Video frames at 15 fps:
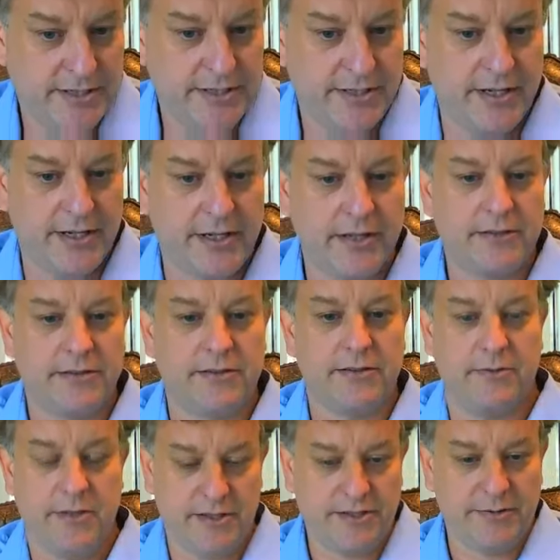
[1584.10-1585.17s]
PhD, as
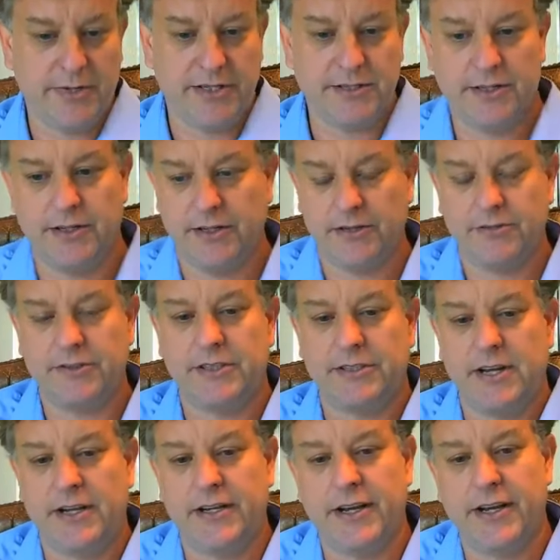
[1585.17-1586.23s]
you mentioned, at UC
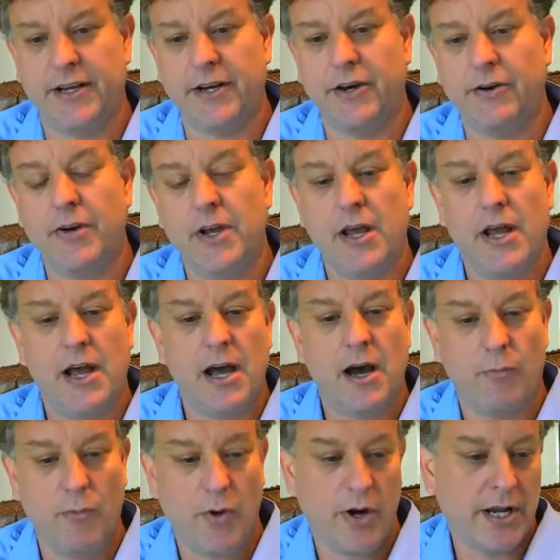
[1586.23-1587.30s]
San Diego,
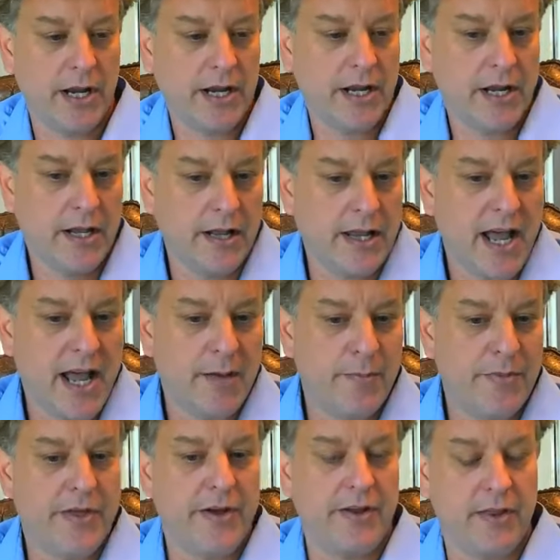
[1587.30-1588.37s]
working in a lab
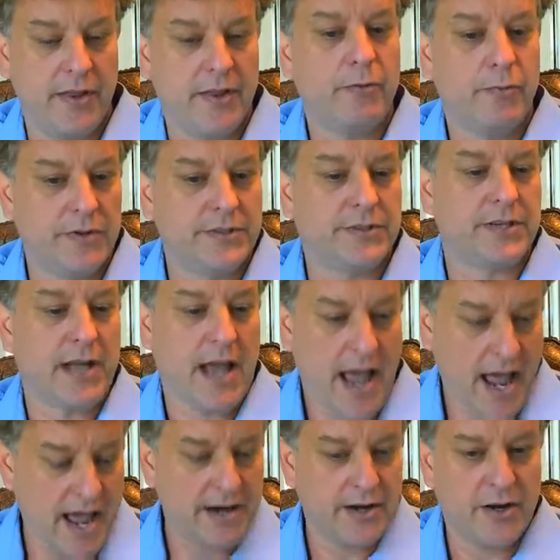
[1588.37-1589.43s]
that
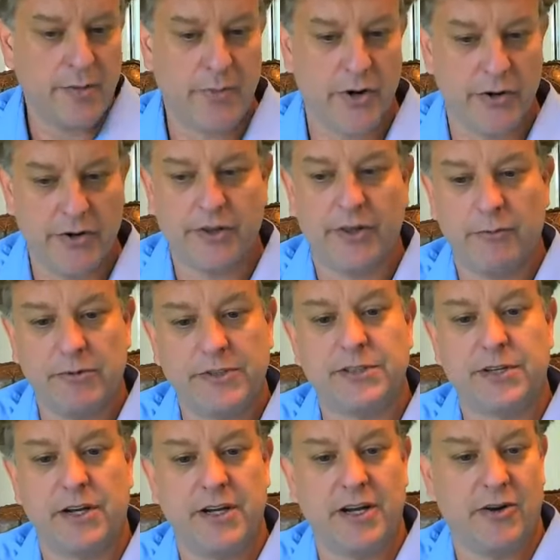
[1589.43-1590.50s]
had a component that was
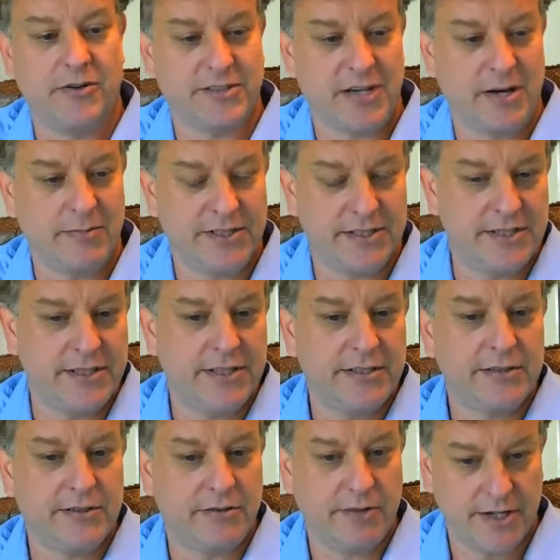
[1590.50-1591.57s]
studying Alzheimer's
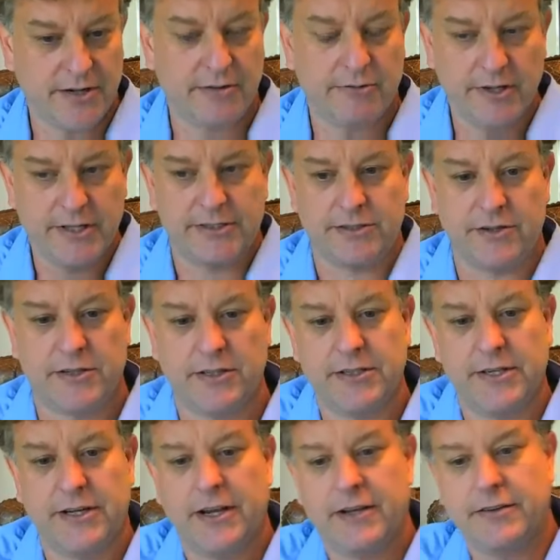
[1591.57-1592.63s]
disease, so I could really start to
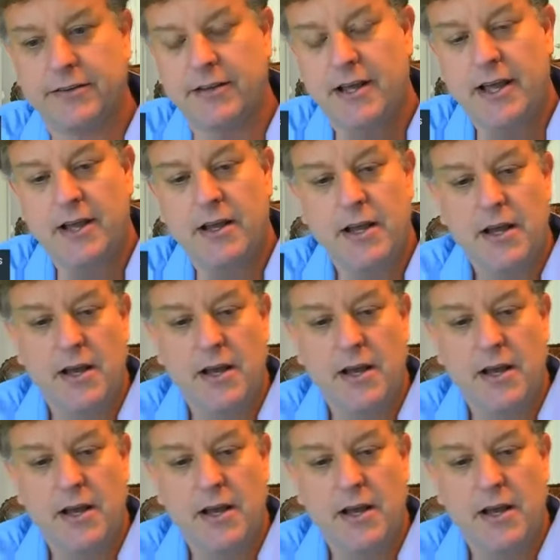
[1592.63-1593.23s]
dig into that.